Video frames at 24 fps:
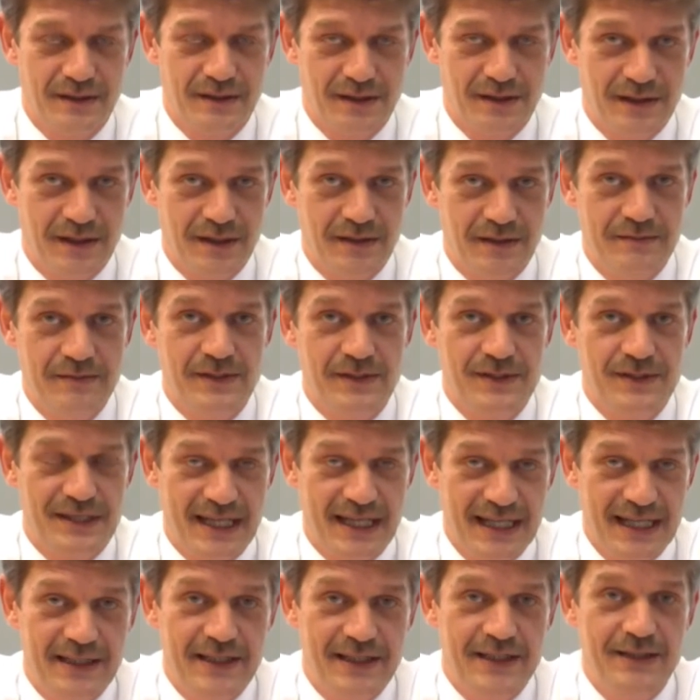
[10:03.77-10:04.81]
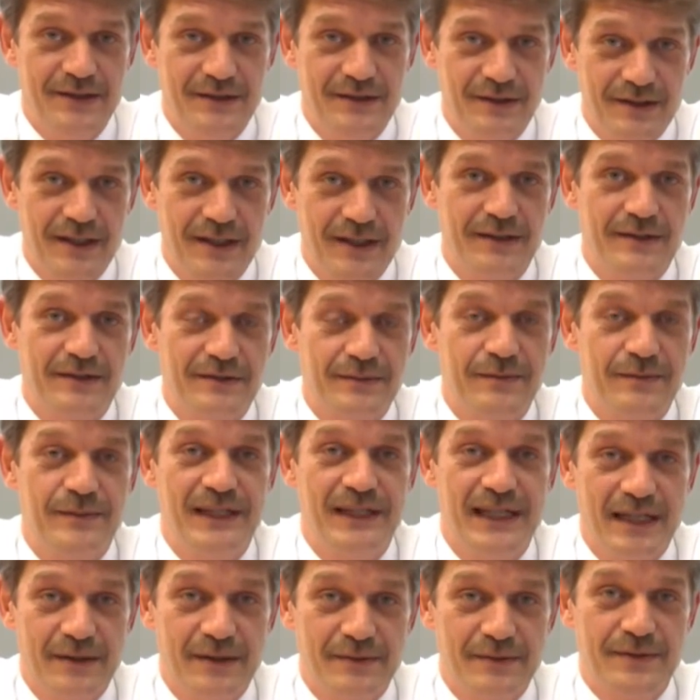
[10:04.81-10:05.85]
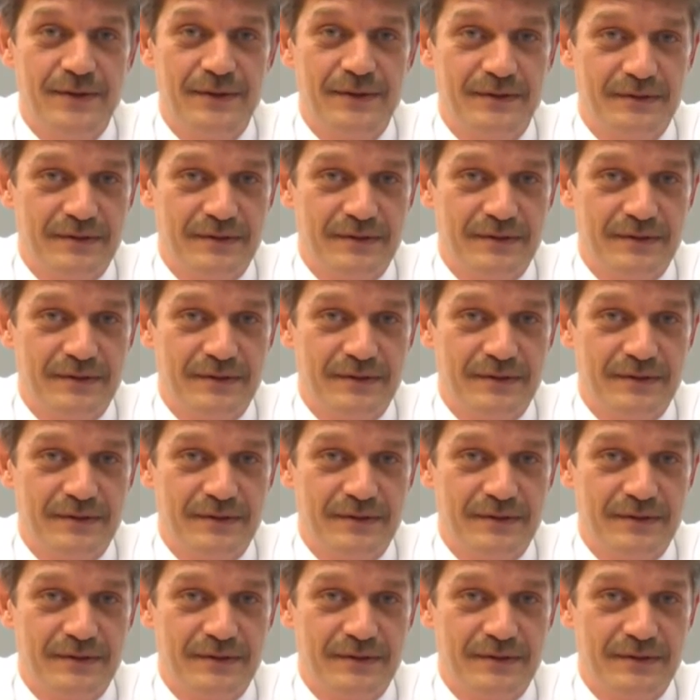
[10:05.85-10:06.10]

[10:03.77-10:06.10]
um, stating that we have,